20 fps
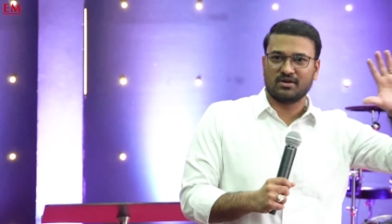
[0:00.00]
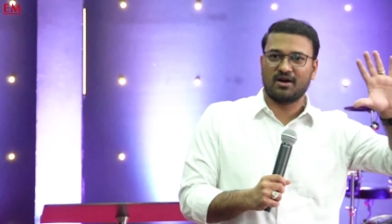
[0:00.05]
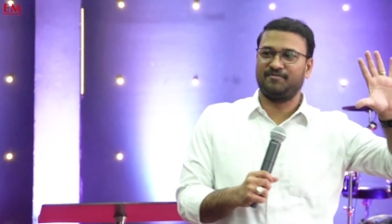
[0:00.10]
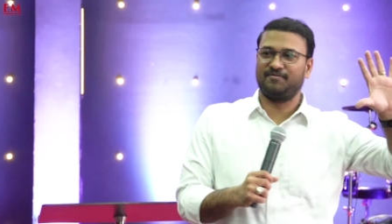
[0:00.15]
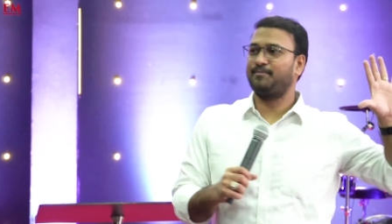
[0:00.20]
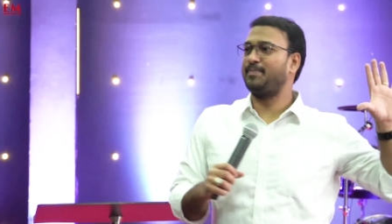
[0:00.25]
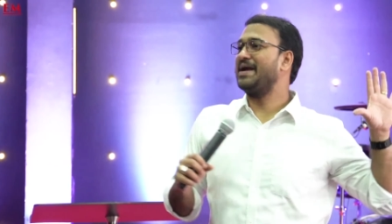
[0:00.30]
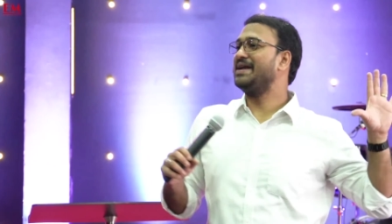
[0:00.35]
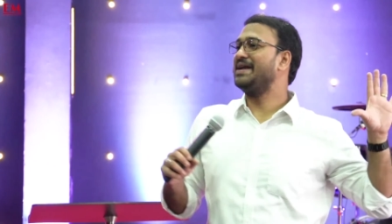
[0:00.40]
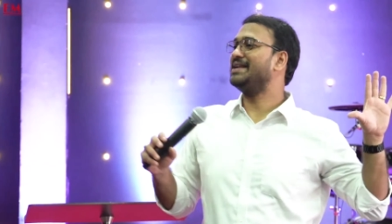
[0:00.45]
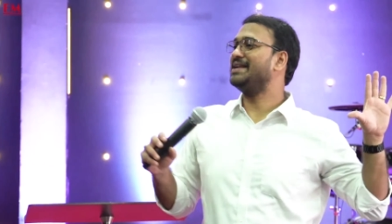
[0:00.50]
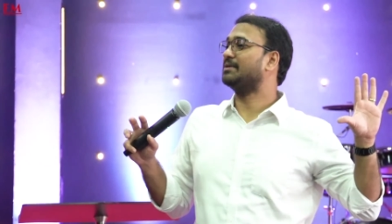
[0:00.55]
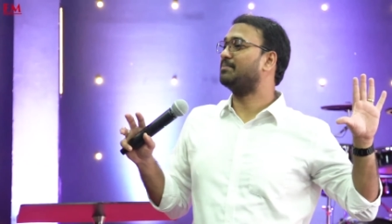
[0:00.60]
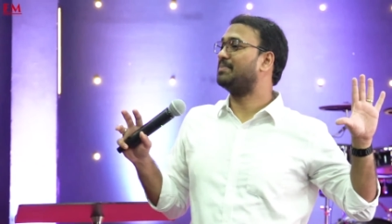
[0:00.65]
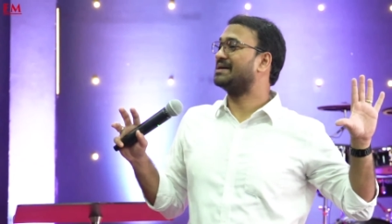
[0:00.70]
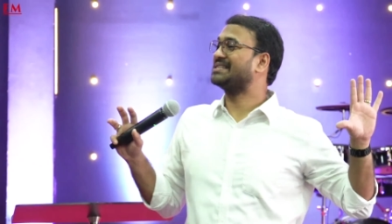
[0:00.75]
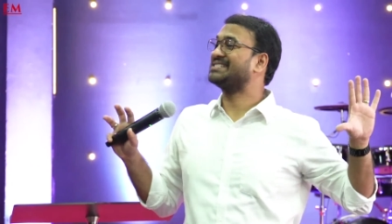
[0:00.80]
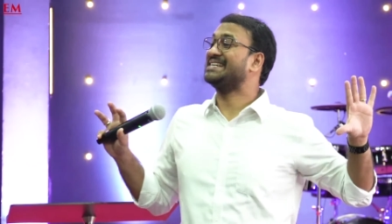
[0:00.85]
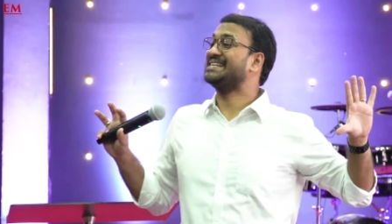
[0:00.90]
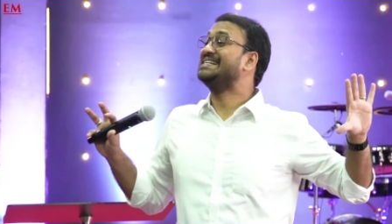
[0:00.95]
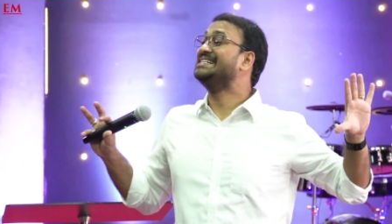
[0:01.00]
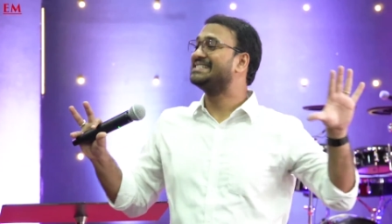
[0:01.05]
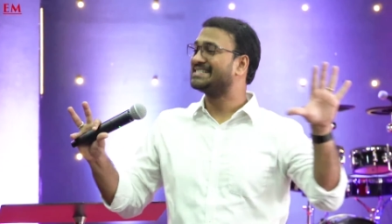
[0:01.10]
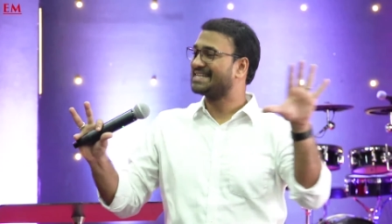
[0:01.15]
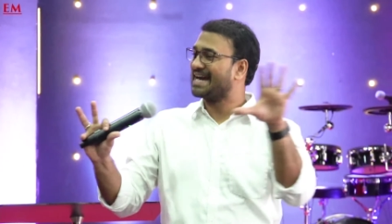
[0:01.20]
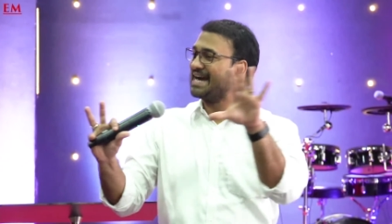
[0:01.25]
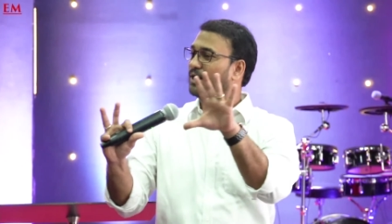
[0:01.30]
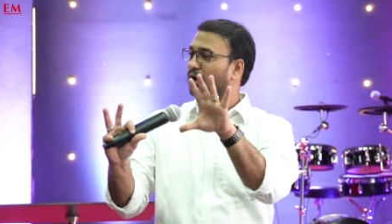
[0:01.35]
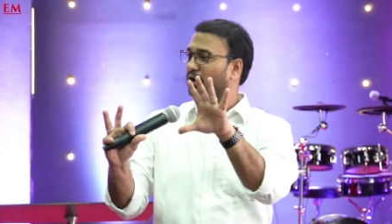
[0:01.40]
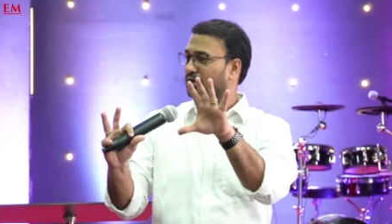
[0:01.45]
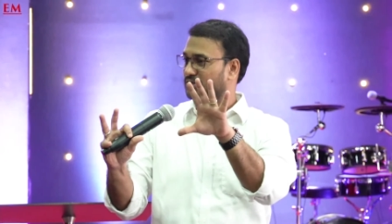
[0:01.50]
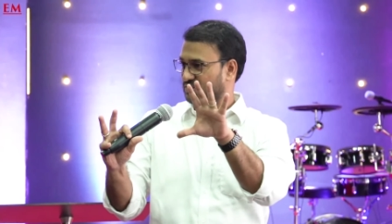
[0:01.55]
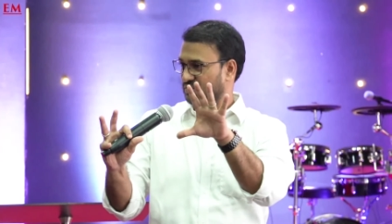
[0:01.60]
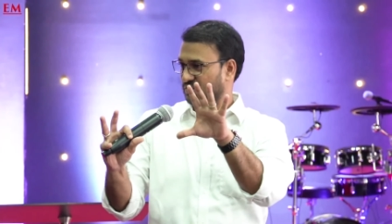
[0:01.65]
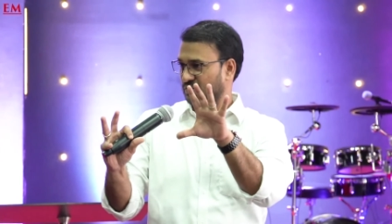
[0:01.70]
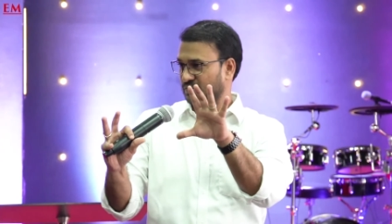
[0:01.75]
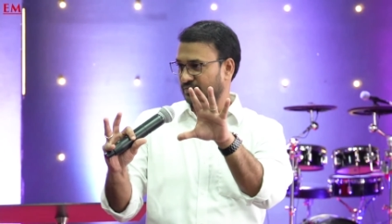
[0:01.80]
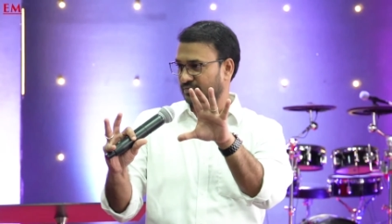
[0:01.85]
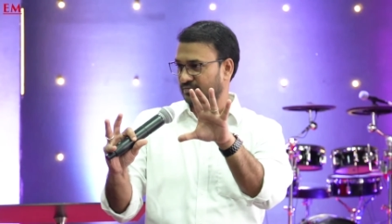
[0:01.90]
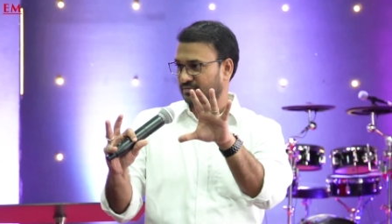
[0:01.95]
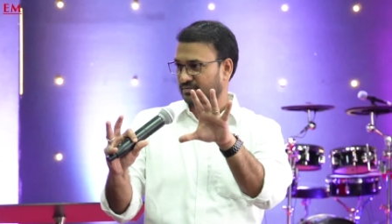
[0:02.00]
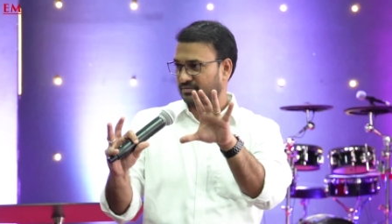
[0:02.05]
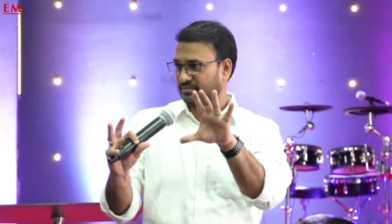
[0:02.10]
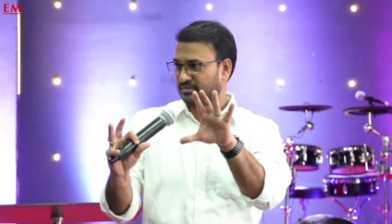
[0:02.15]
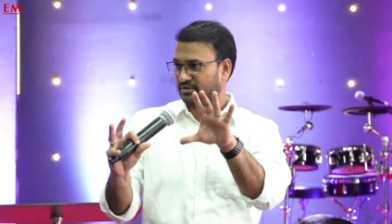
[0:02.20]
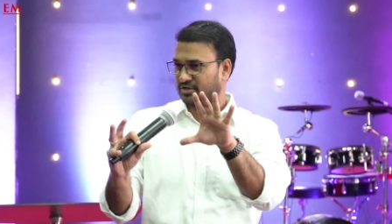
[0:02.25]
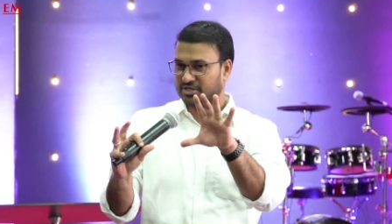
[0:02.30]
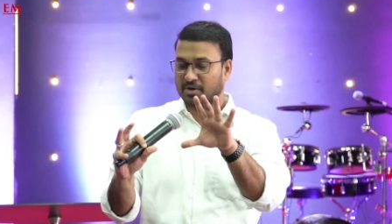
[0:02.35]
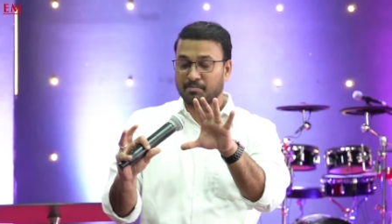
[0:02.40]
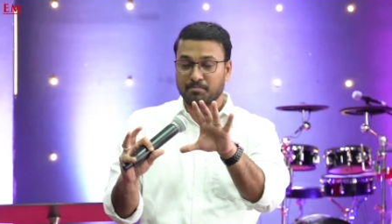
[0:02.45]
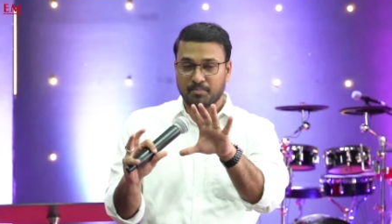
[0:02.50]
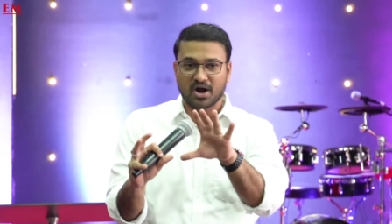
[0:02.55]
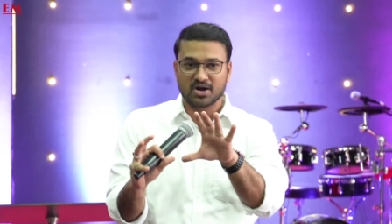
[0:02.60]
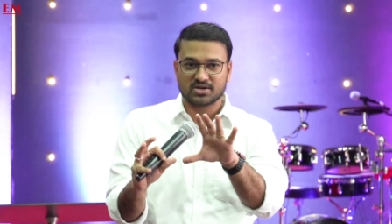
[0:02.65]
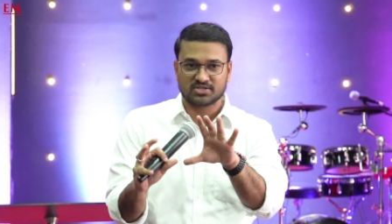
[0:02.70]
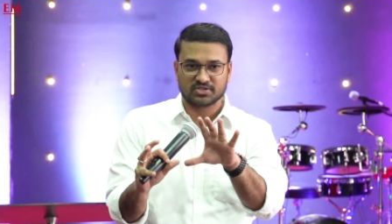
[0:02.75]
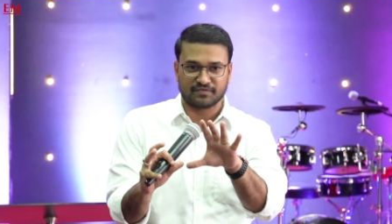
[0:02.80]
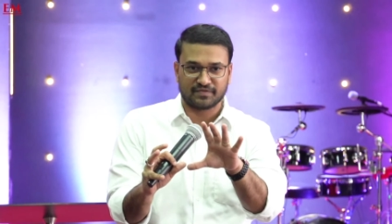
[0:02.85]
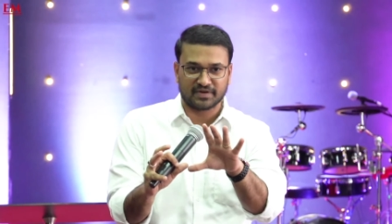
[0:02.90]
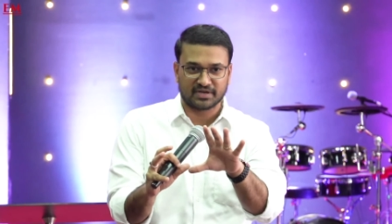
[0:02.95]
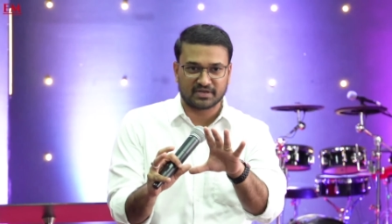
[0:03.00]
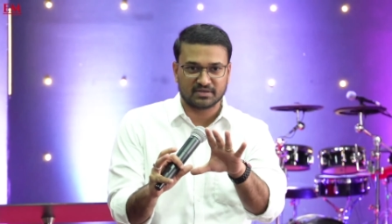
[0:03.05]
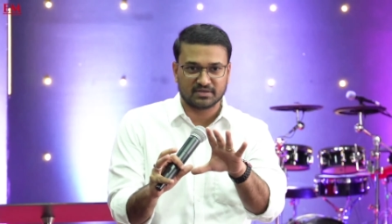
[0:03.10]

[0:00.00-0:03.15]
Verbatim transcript: of painting the bus inside also? Some parts of it.